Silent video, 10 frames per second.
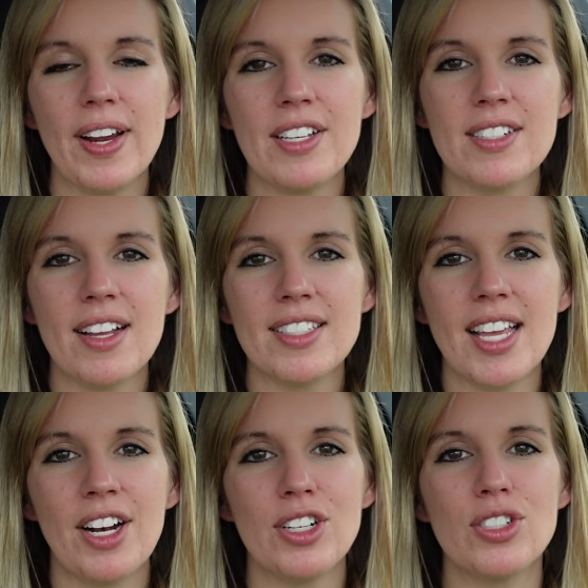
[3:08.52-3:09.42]
Renaissance
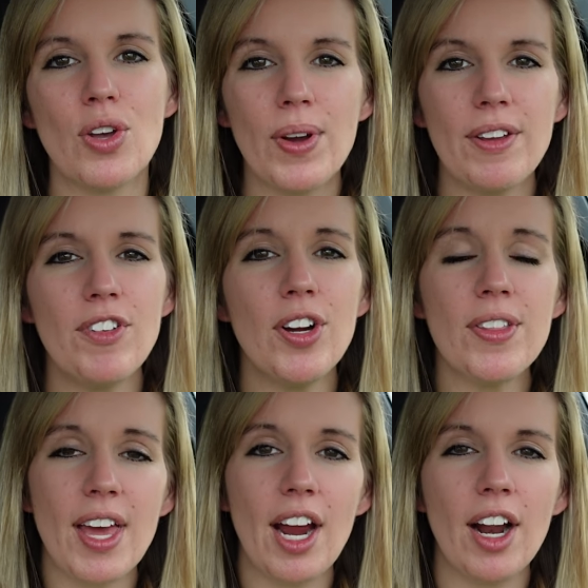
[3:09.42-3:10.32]
Center, so if you're
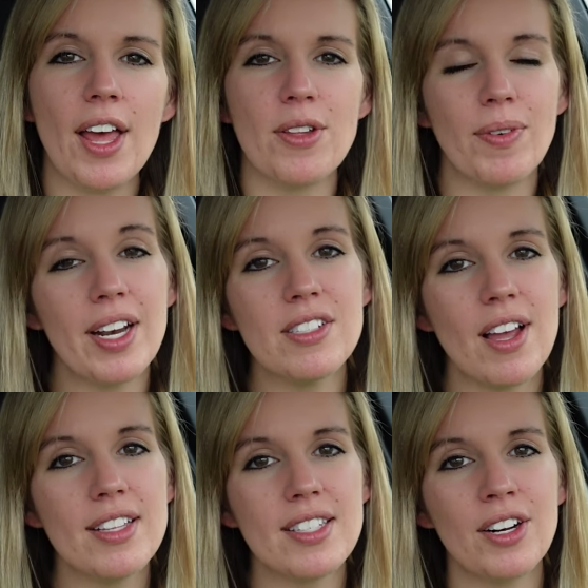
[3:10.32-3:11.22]
there and the
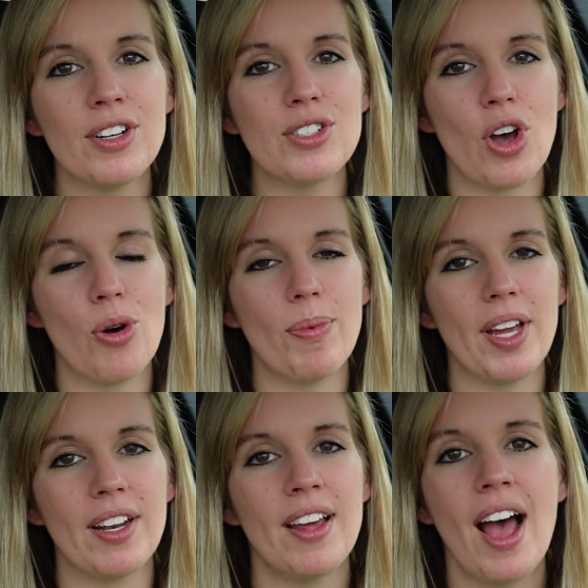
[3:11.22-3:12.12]
Renaissance Center is
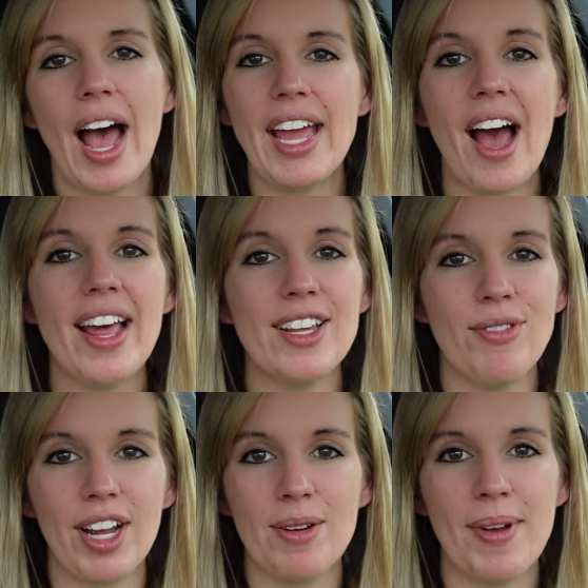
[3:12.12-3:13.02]
open, I highly
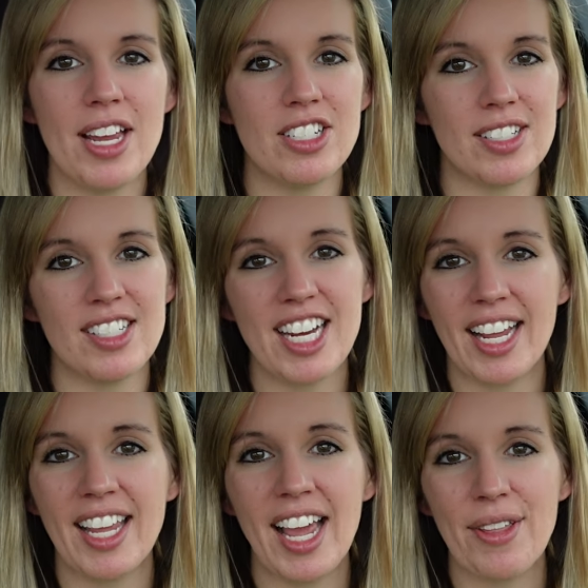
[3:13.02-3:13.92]
recommend just
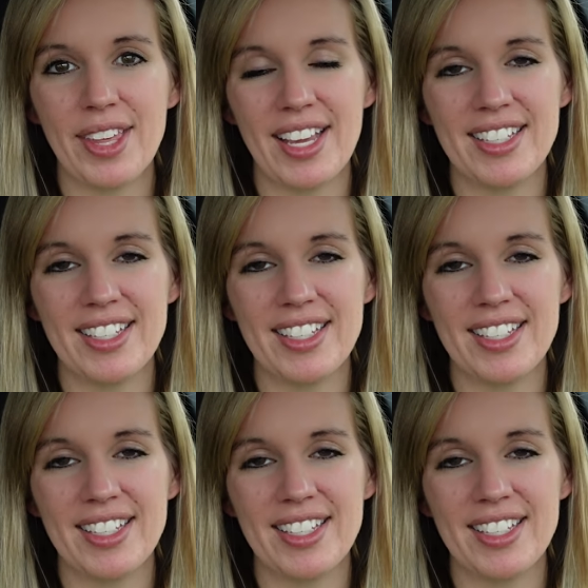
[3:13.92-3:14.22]
checking out the